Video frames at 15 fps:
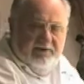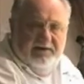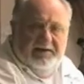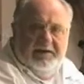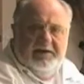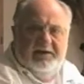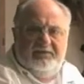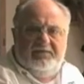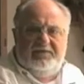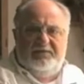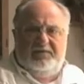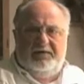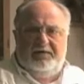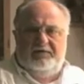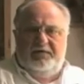I have is
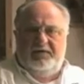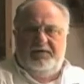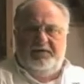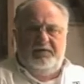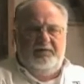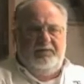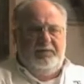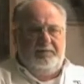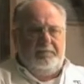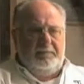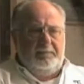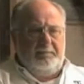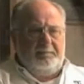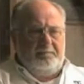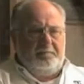very, very comfortable.
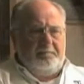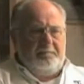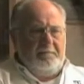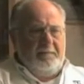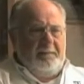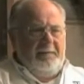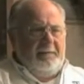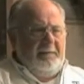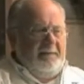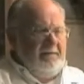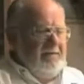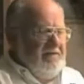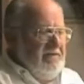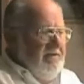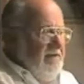You can
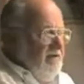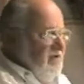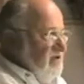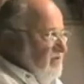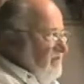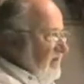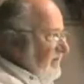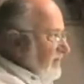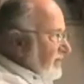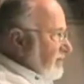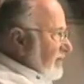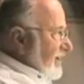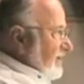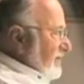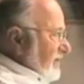see it'll swivel
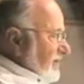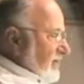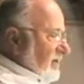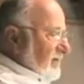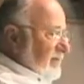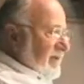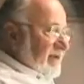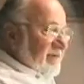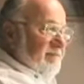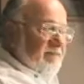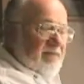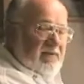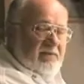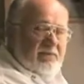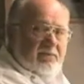around a little bit.
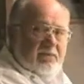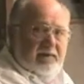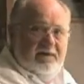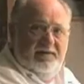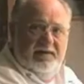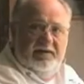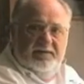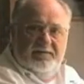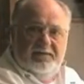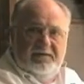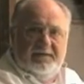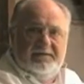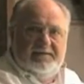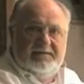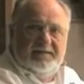One of the other
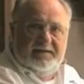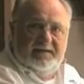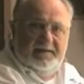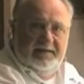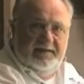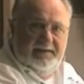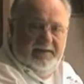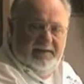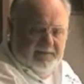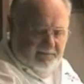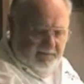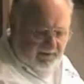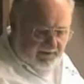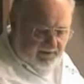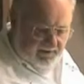things that's kind of neat is
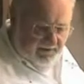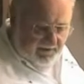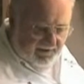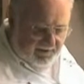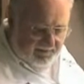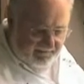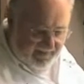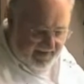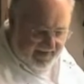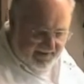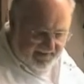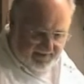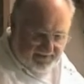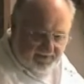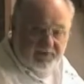put a hard mat
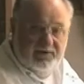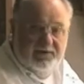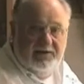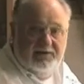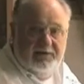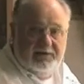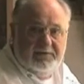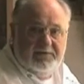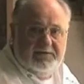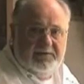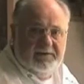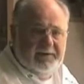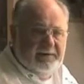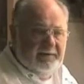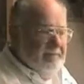underneath your
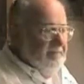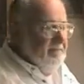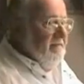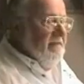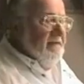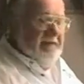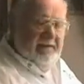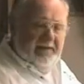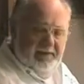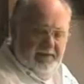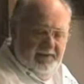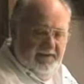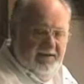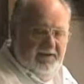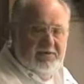chair. In the
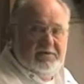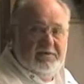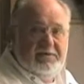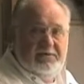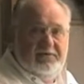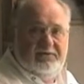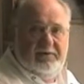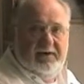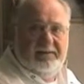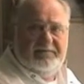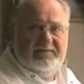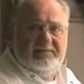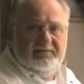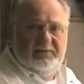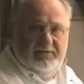case that you drop
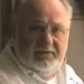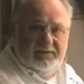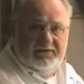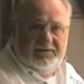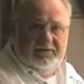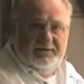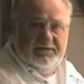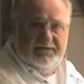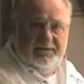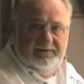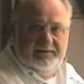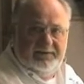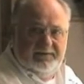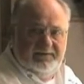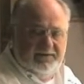some hooks or
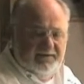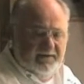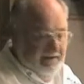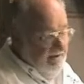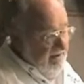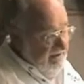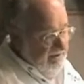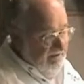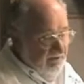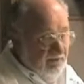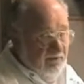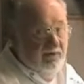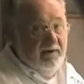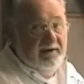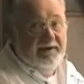materials, they're a
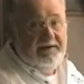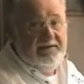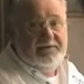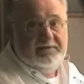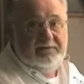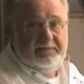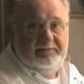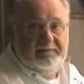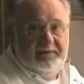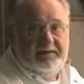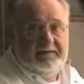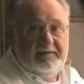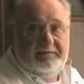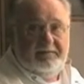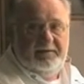whole lot easier to pick
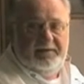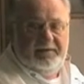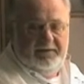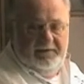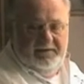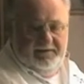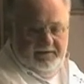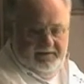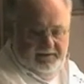up there than they